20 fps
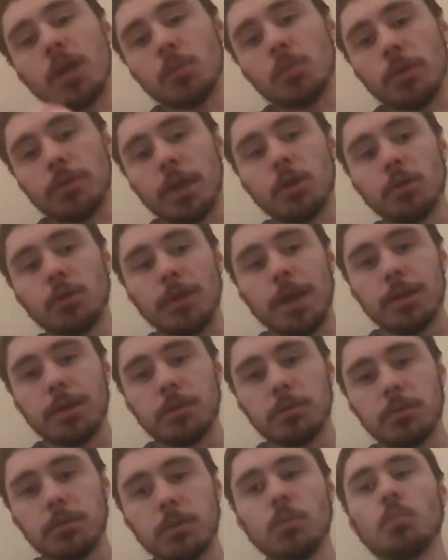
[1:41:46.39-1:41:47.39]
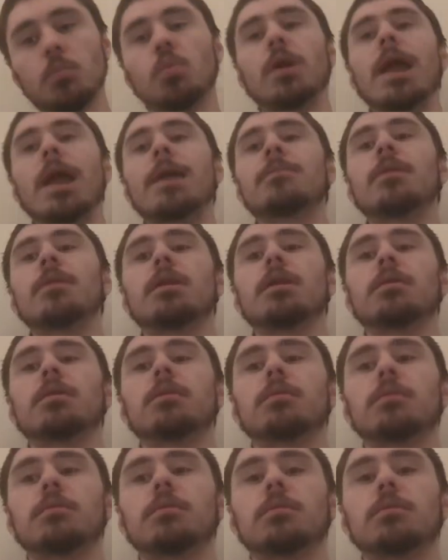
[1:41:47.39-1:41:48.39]
What I'm not
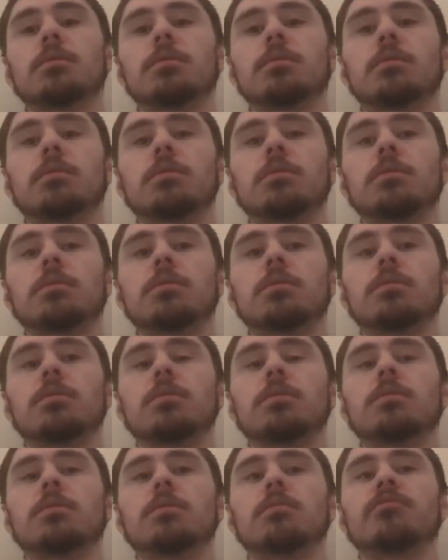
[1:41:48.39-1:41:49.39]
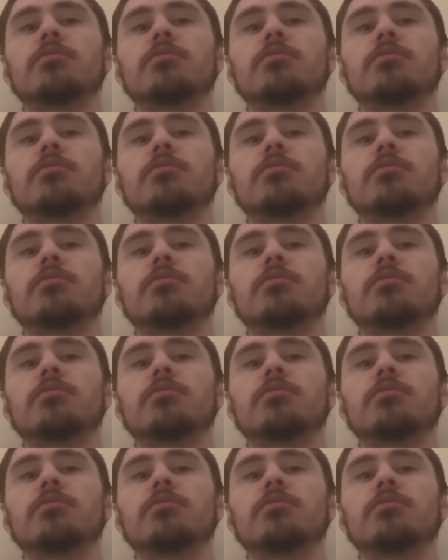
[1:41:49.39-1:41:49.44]
fine with is